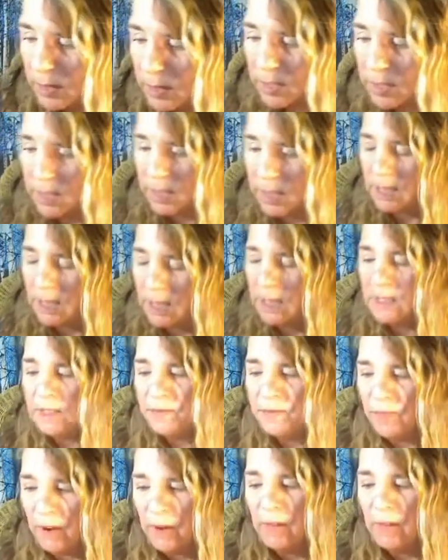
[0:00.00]
it is
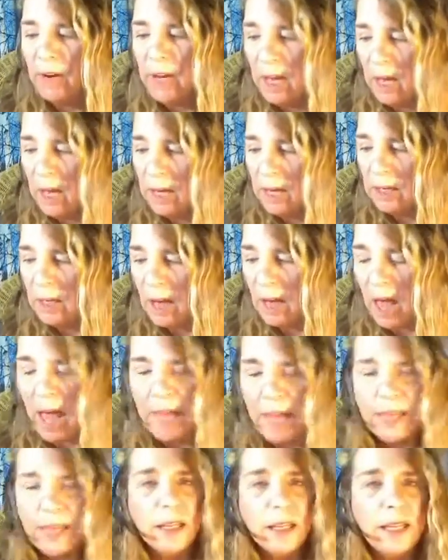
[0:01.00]
very
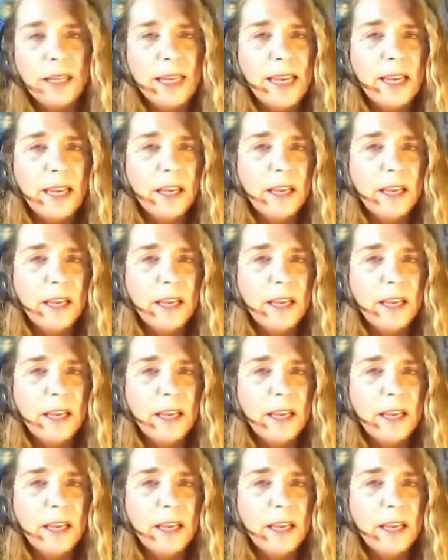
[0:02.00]
unlikely